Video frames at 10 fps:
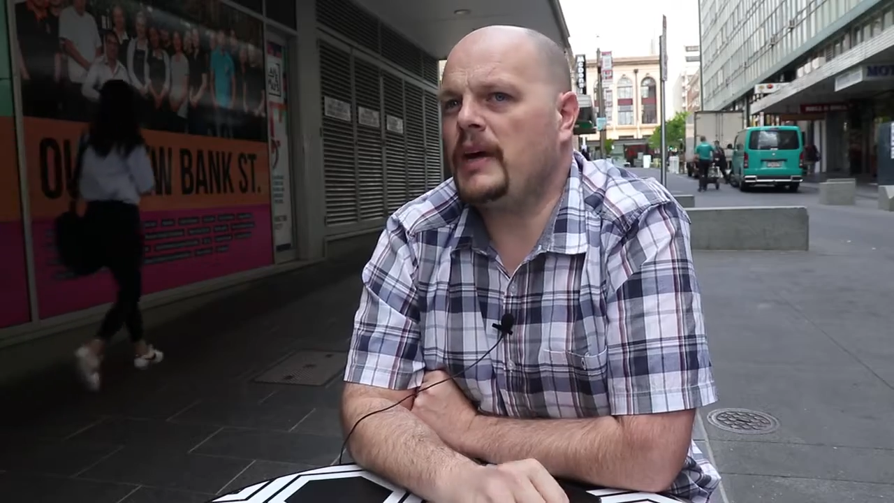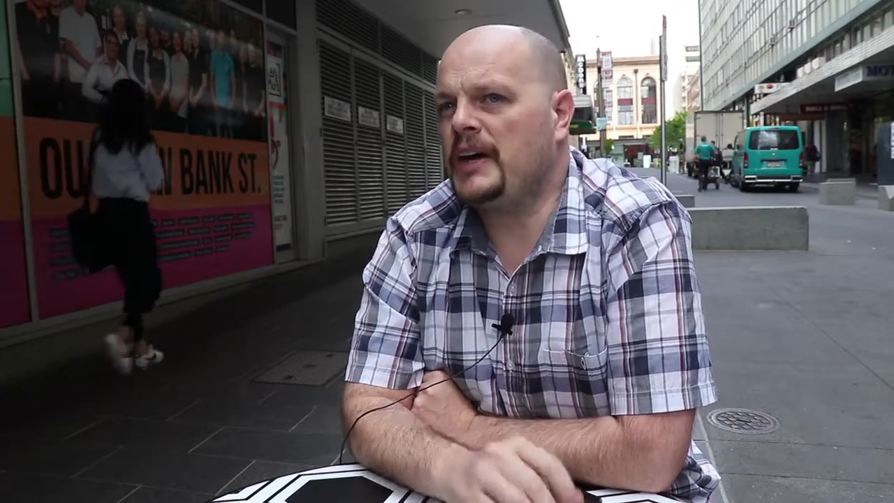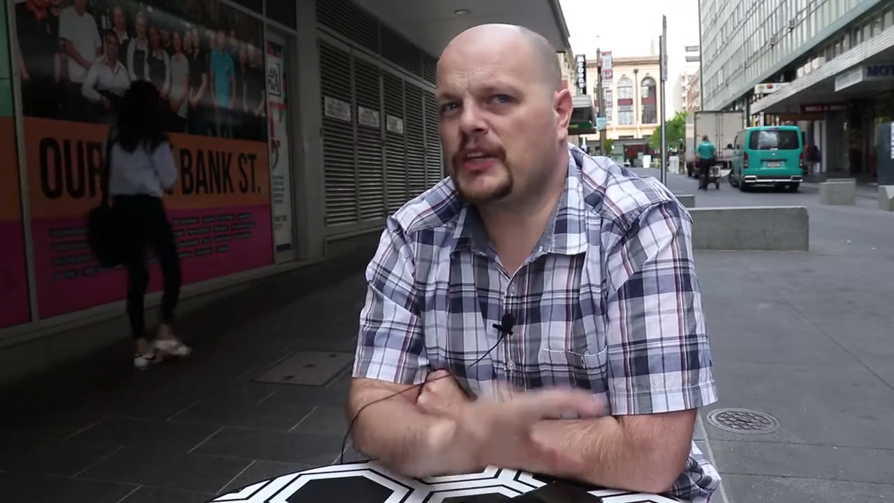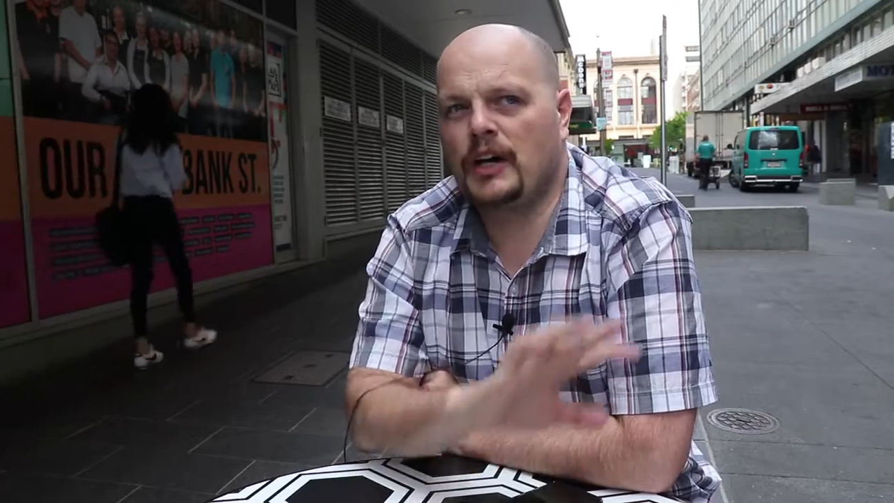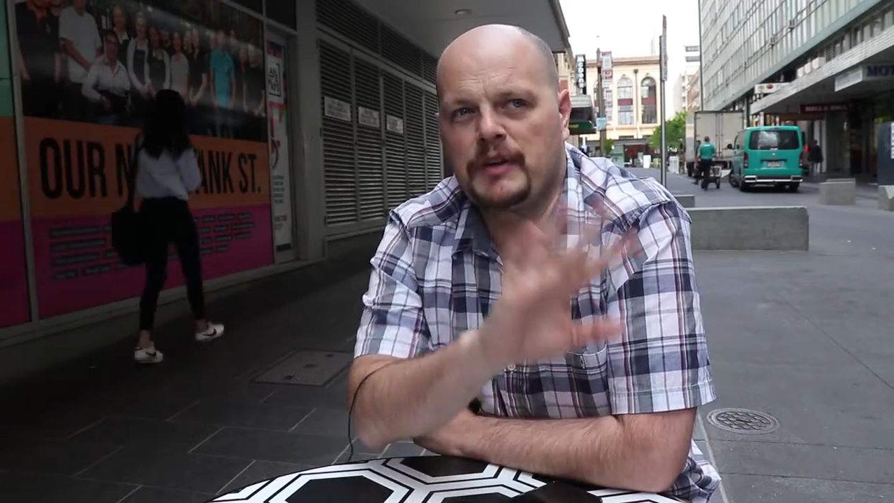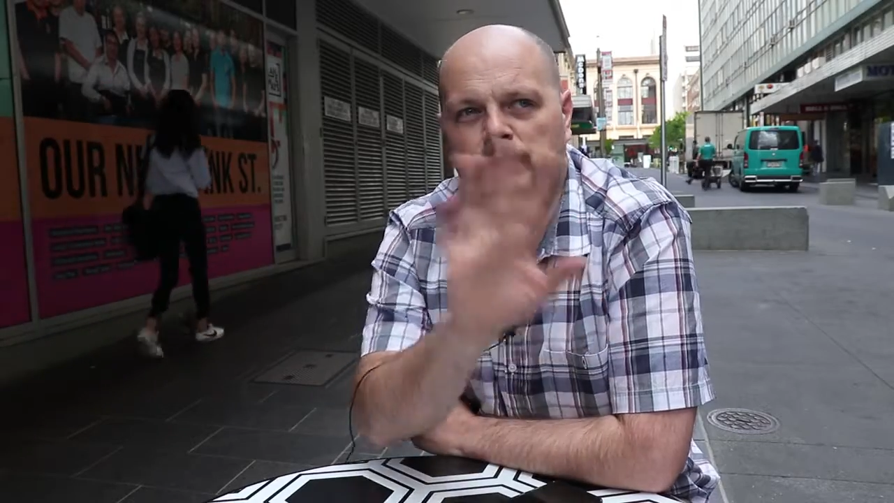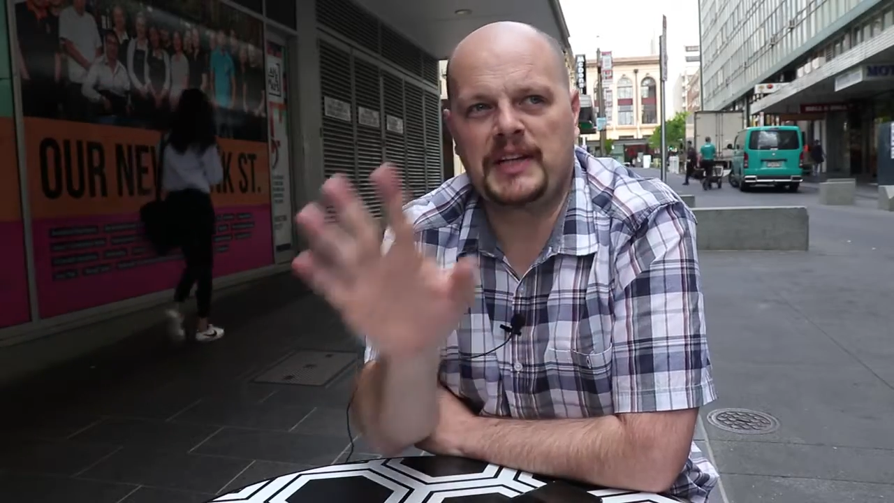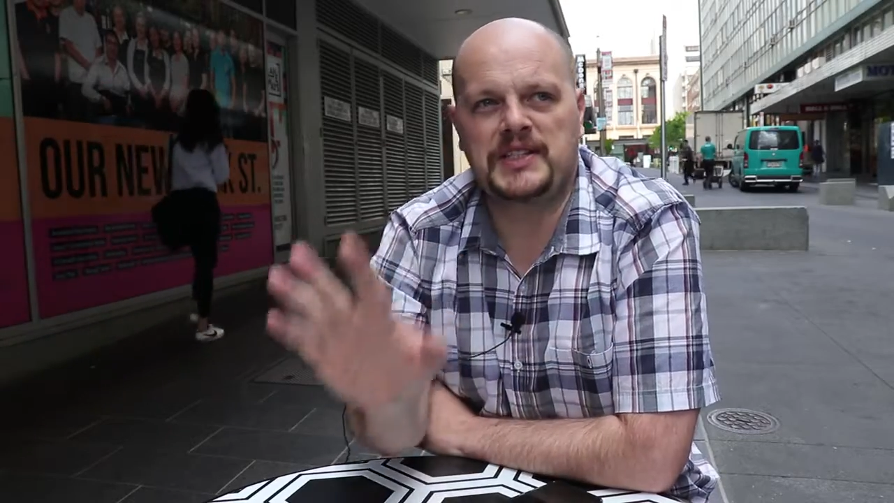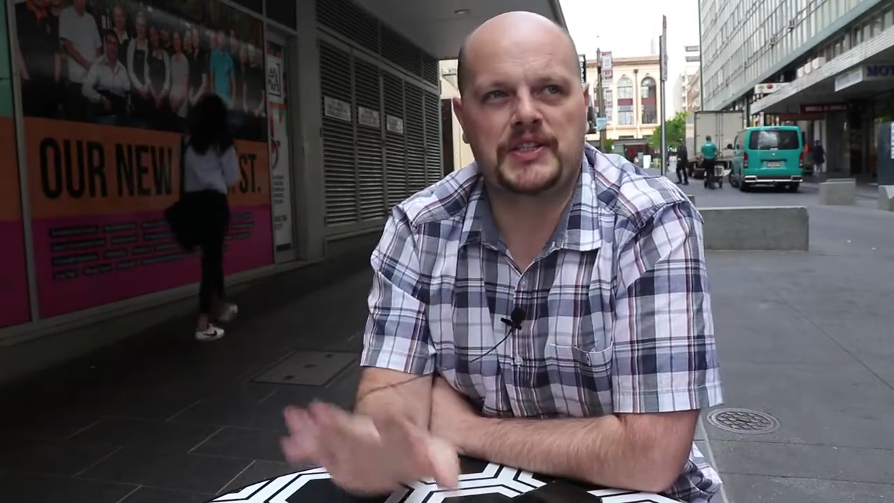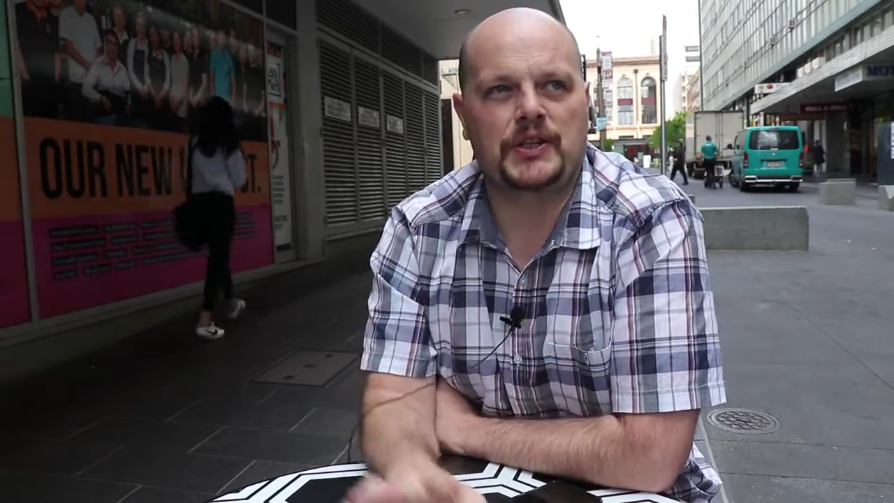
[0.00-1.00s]
Other coffee
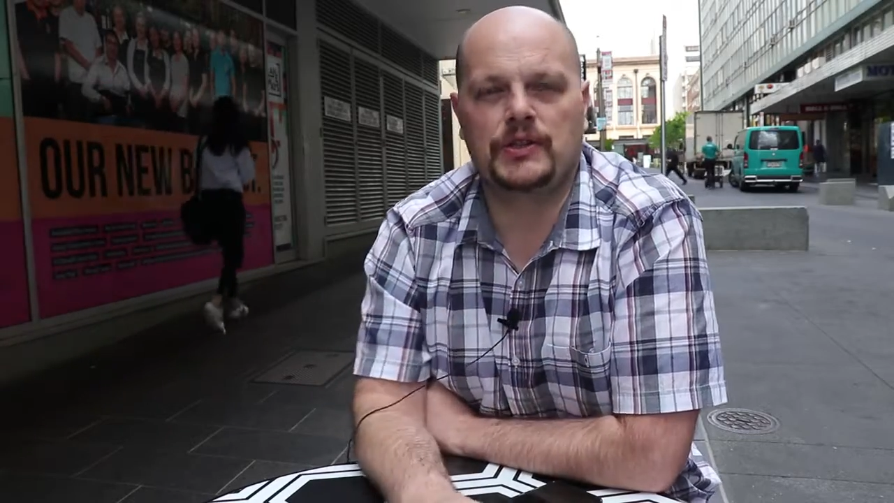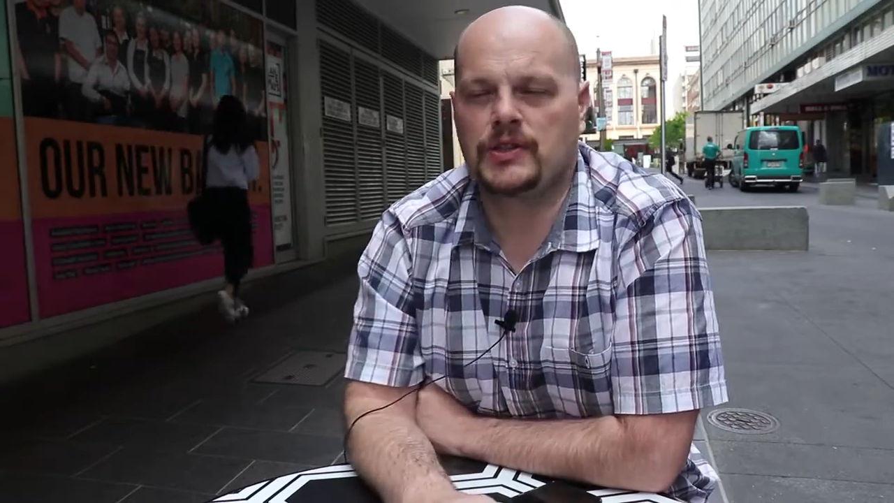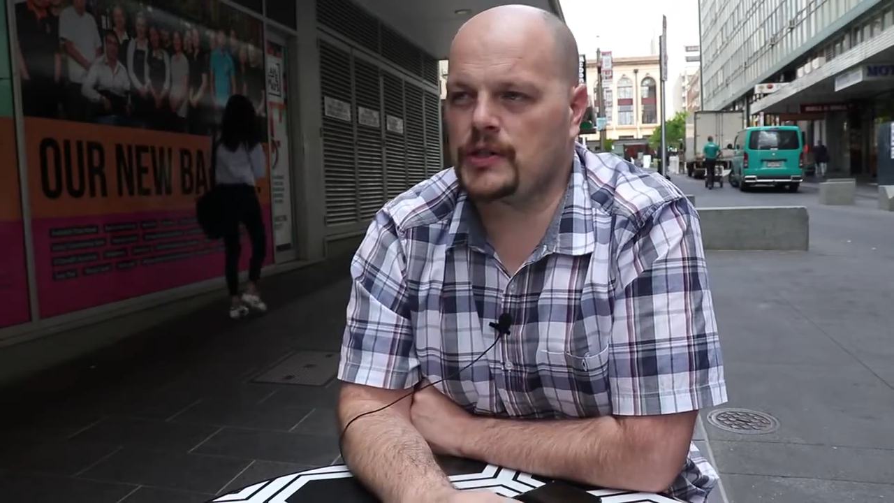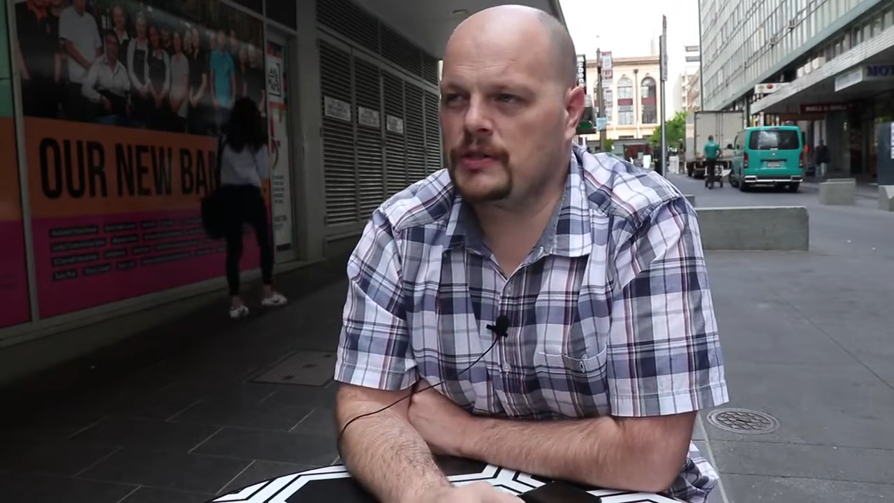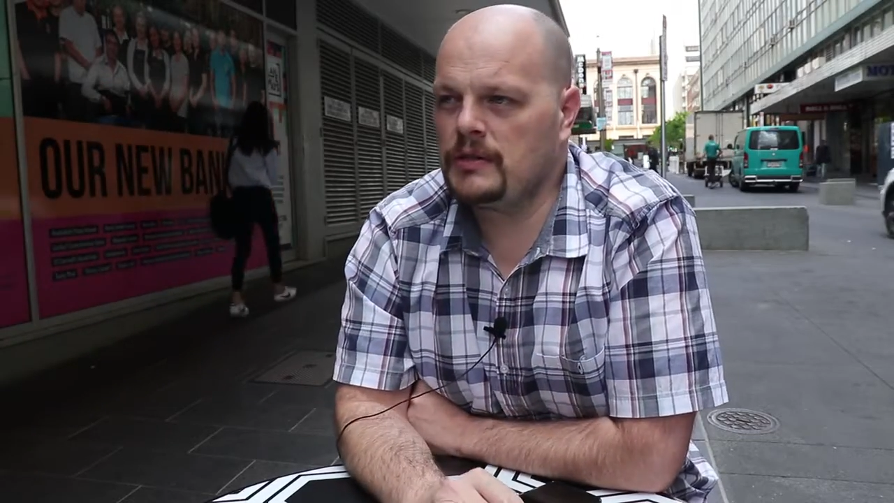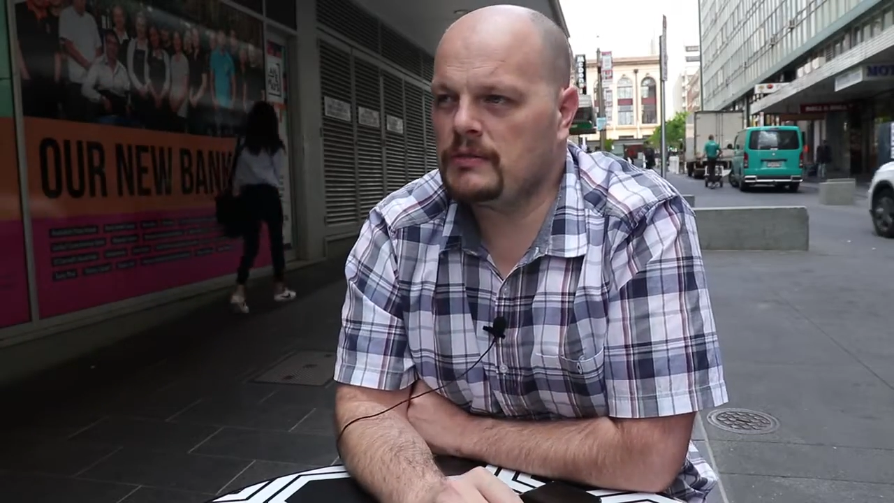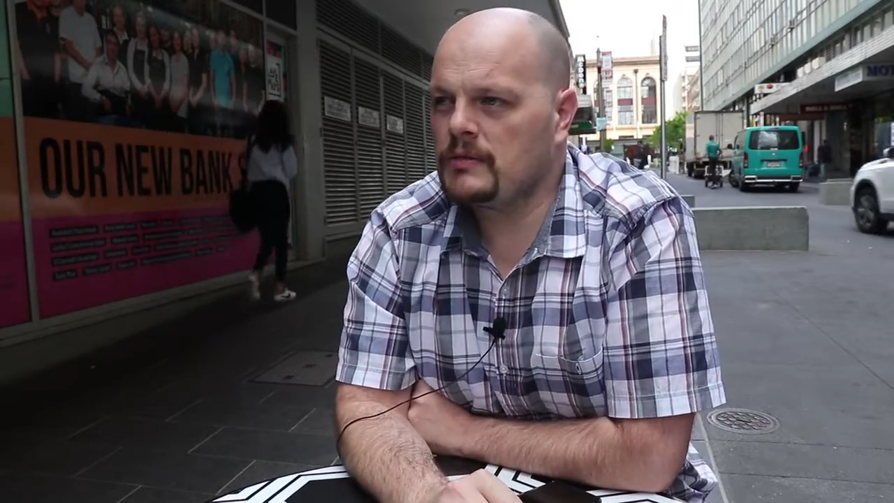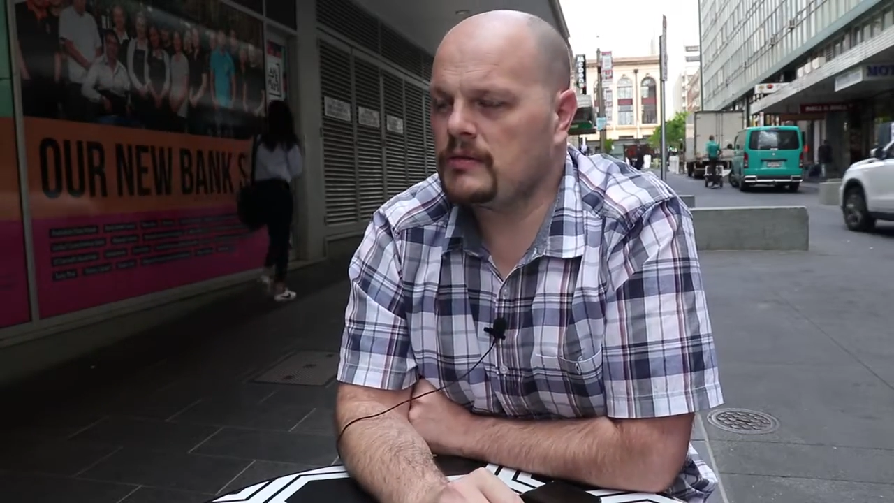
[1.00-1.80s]
places are good too.